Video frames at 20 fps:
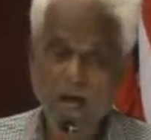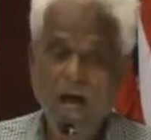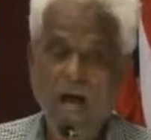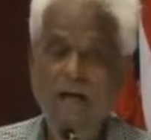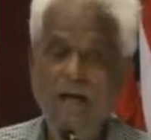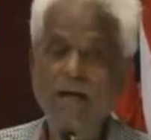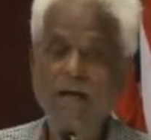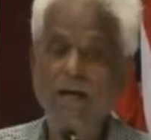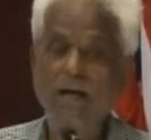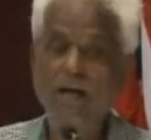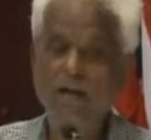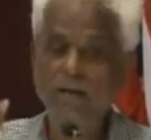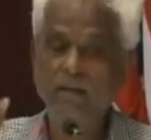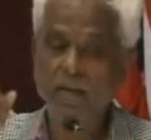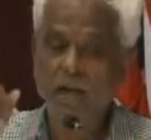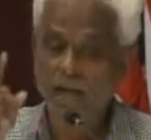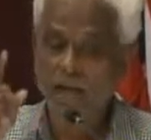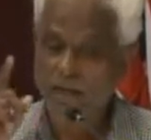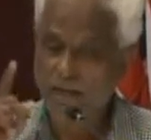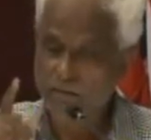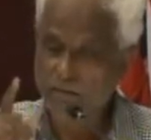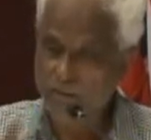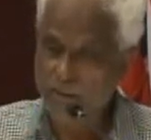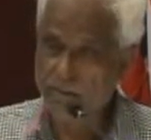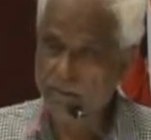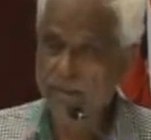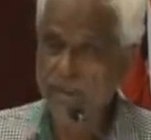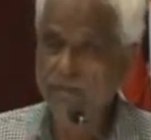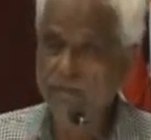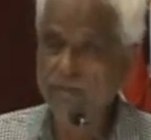I have
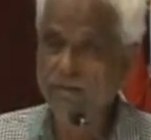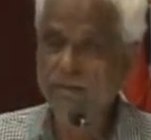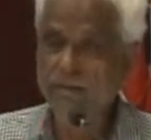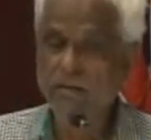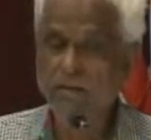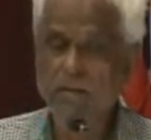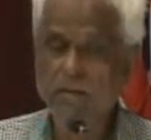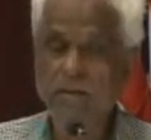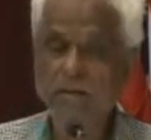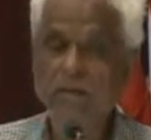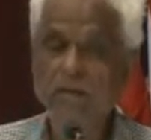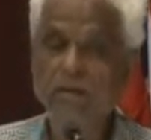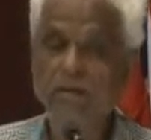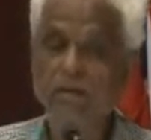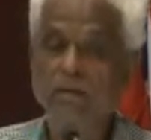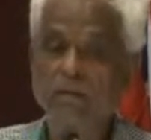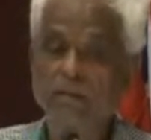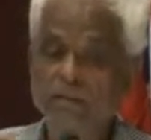written the